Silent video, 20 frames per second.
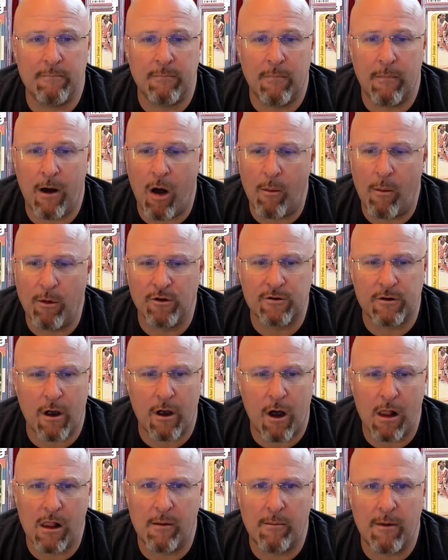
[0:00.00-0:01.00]
Almost
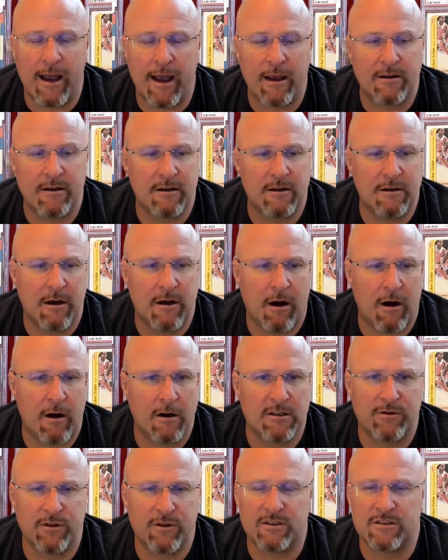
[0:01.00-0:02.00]
all of my cards
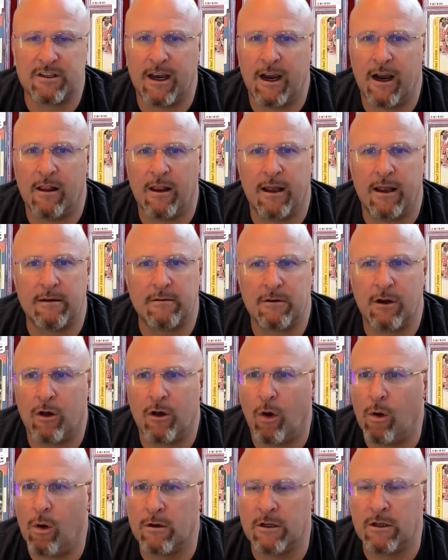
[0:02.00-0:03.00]
for sale at
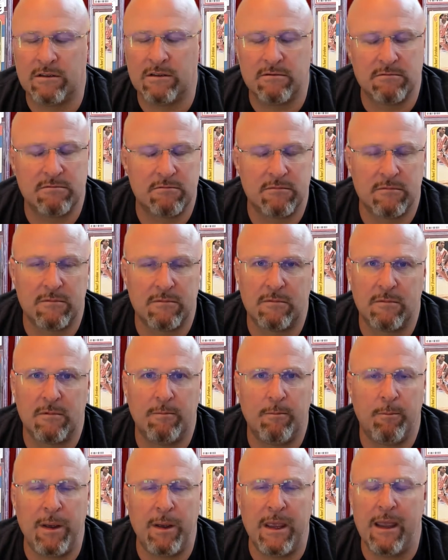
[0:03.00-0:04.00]
Golden,
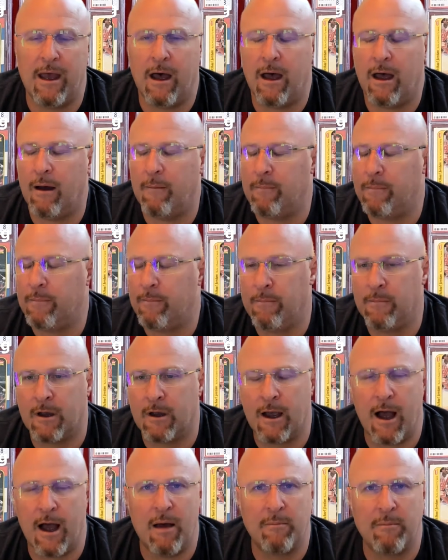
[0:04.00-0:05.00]

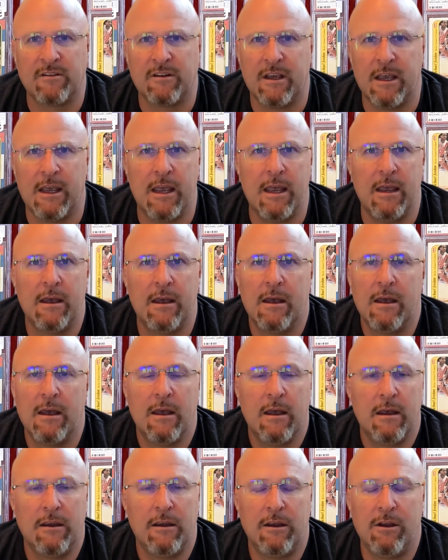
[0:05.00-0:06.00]
ComC,
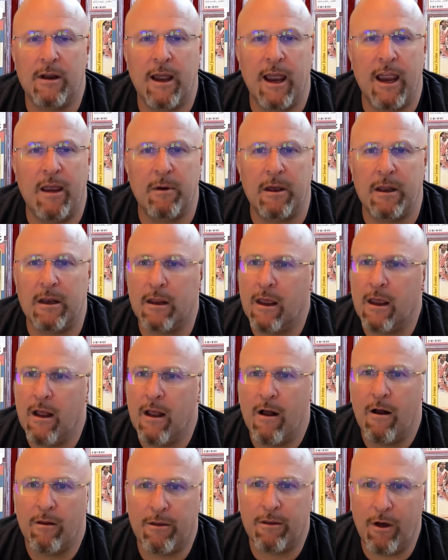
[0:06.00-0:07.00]
you name it,
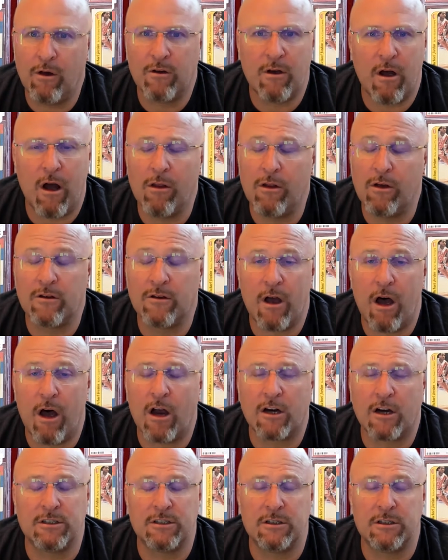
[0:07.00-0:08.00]
all those
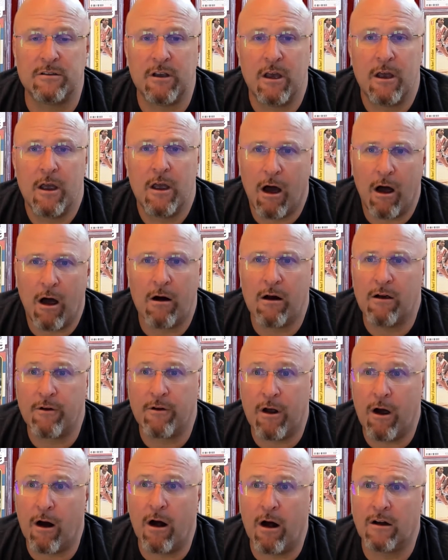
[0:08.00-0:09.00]
auctions are of
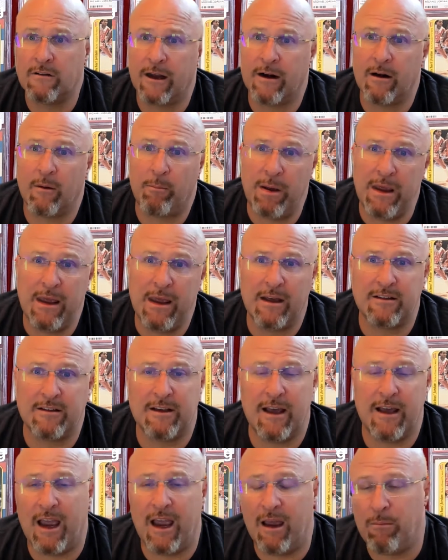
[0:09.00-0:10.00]
cards that are
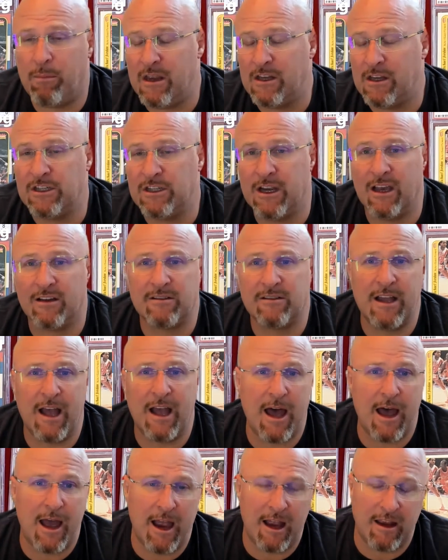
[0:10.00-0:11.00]
PSA, BGS
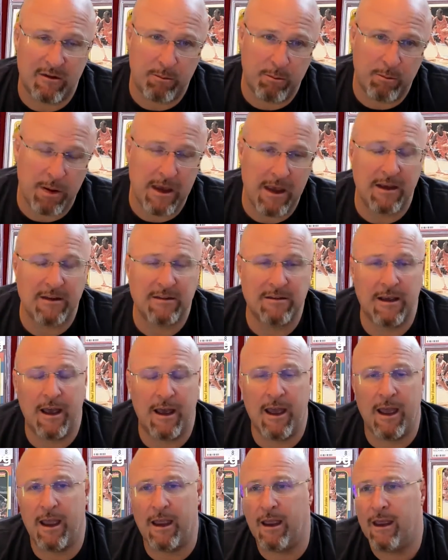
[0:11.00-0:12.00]
9s,
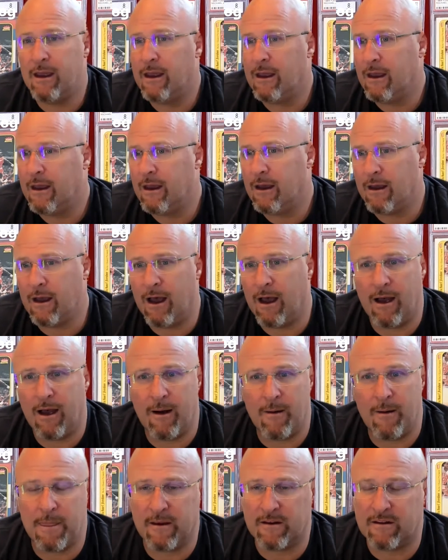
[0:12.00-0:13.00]
PSA,
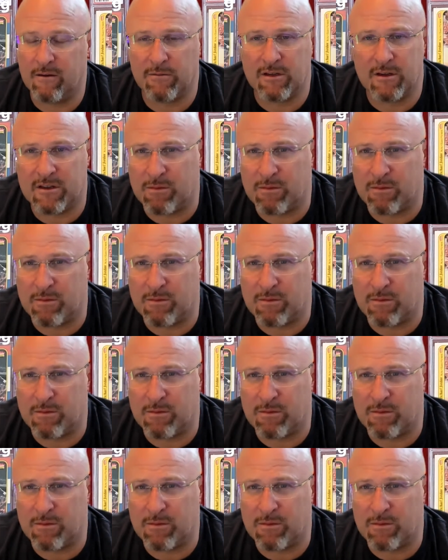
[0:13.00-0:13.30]
some